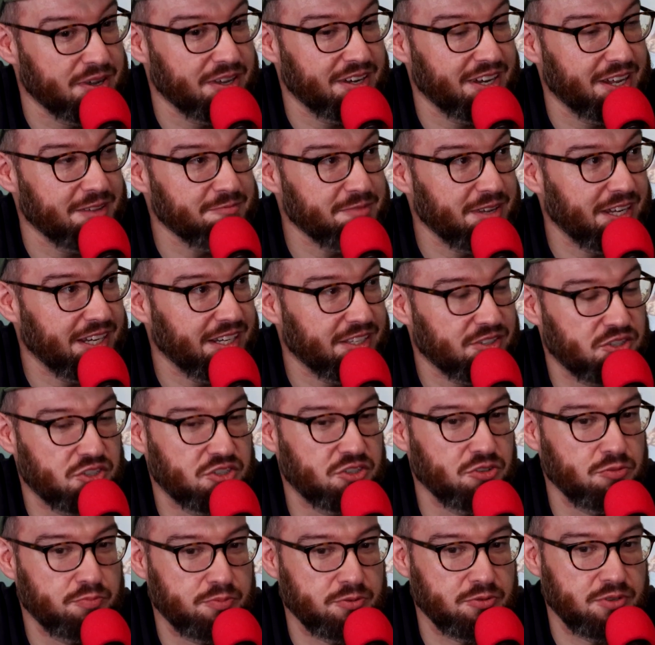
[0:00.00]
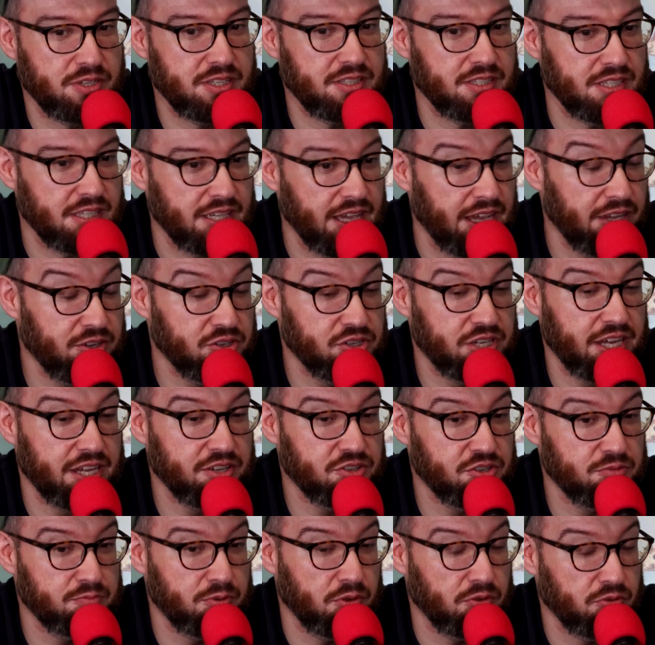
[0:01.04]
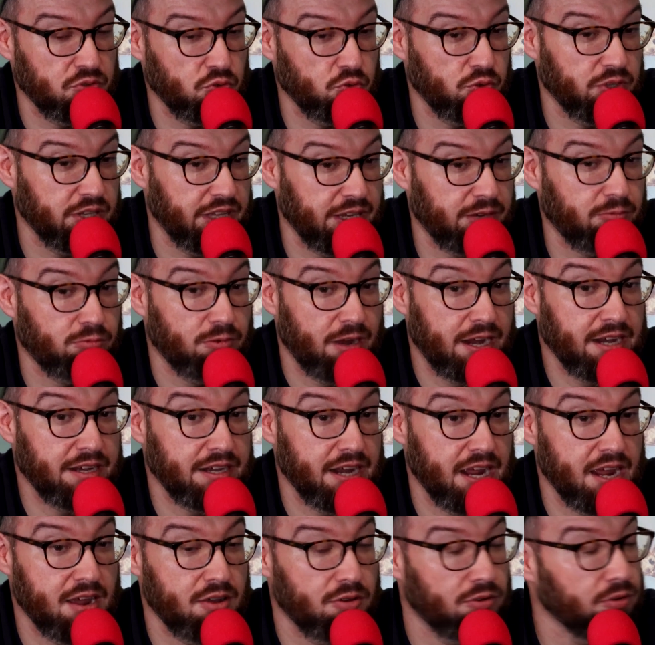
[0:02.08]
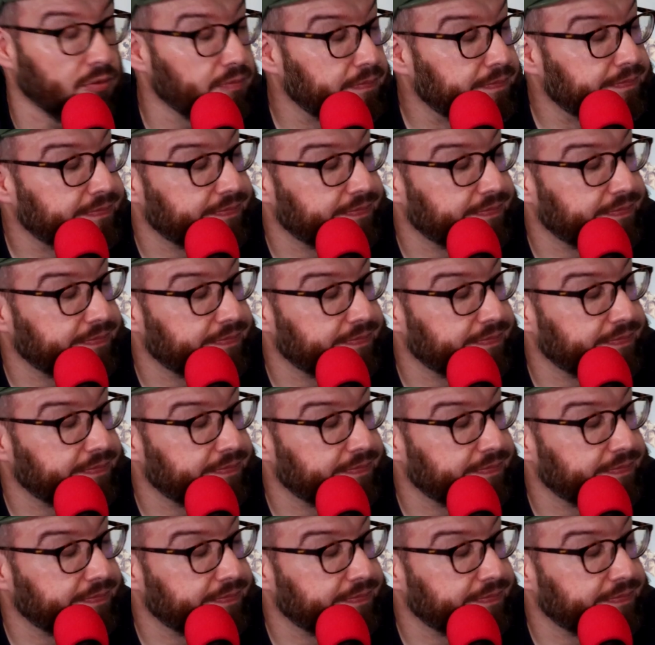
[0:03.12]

But I mean, it's super easy. Yeah, you guys should both do it like right now.